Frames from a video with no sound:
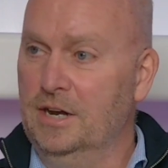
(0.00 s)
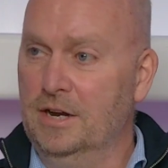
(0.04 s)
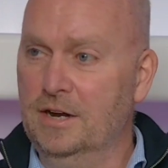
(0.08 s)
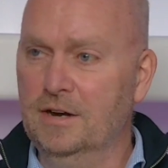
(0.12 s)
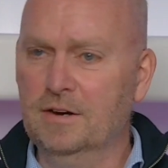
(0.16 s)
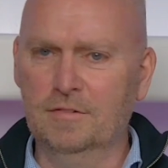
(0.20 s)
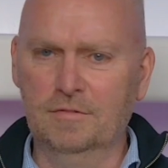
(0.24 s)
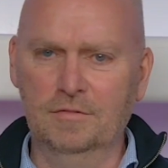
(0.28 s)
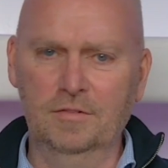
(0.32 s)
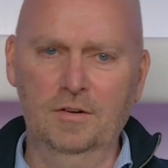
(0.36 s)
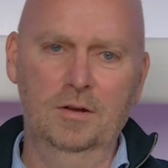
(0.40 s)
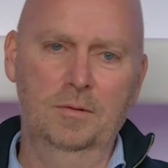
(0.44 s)

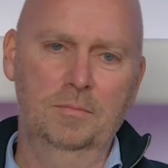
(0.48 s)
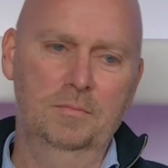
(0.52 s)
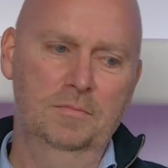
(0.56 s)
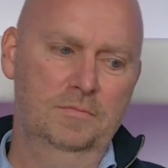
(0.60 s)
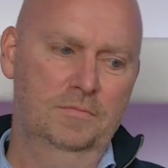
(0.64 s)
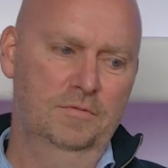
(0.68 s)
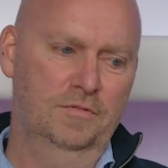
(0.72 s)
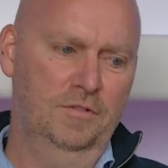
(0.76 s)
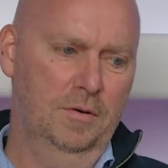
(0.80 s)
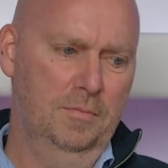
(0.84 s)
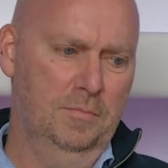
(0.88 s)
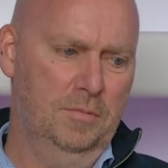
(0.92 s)
hear
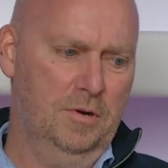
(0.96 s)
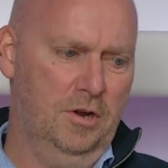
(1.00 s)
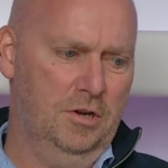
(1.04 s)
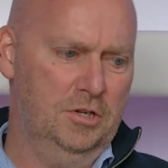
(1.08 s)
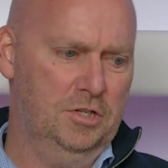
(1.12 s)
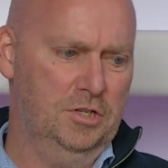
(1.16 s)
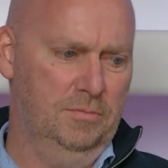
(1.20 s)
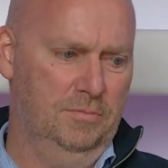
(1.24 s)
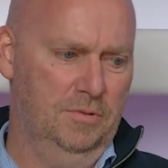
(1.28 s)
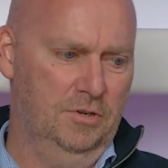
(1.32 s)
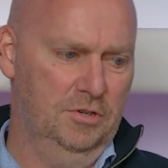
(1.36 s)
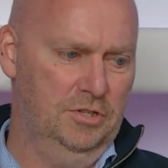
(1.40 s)
from
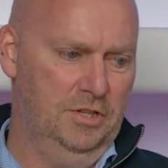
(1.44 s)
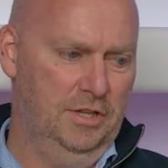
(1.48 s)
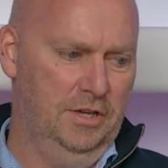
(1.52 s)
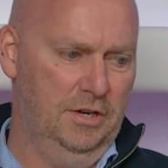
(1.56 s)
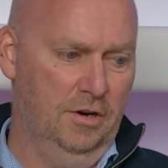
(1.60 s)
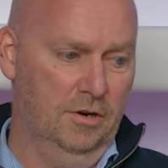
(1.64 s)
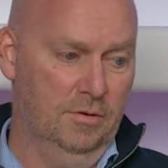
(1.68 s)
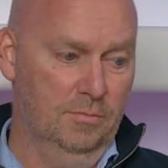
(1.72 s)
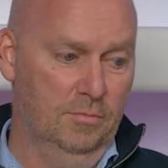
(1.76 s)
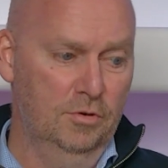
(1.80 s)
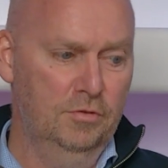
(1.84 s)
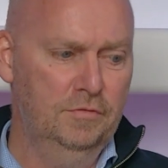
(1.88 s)
customers
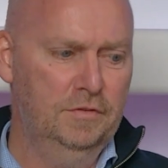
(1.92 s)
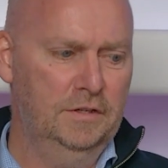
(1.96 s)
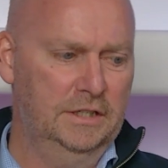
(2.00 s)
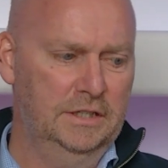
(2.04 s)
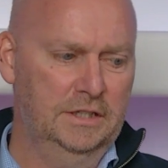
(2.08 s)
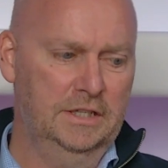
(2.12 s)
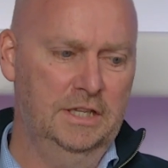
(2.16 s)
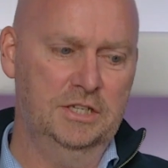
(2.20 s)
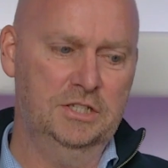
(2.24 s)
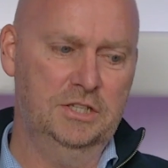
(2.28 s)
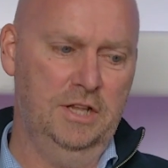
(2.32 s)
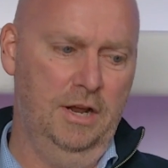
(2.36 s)
that are moving
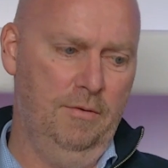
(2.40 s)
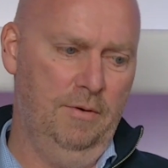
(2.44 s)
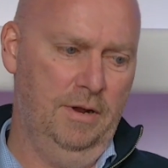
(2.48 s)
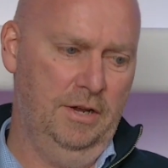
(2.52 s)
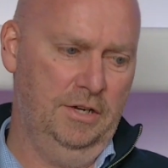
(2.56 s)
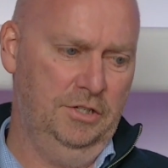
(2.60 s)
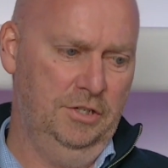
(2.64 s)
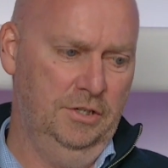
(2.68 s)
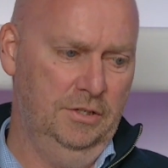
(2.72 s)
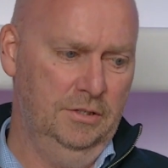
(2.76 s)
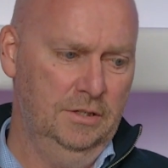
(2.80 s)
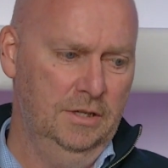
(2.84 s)
in this
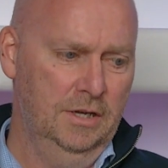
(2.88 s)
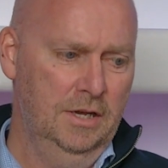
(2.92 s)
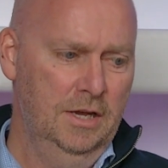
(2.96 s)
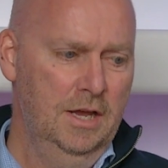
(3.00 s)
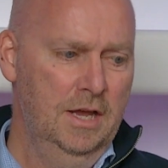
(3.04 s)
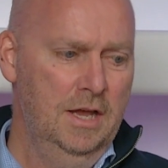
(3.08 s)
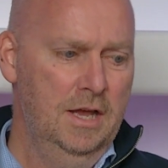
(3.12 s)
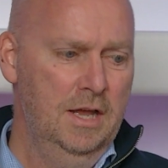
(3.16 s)
direction.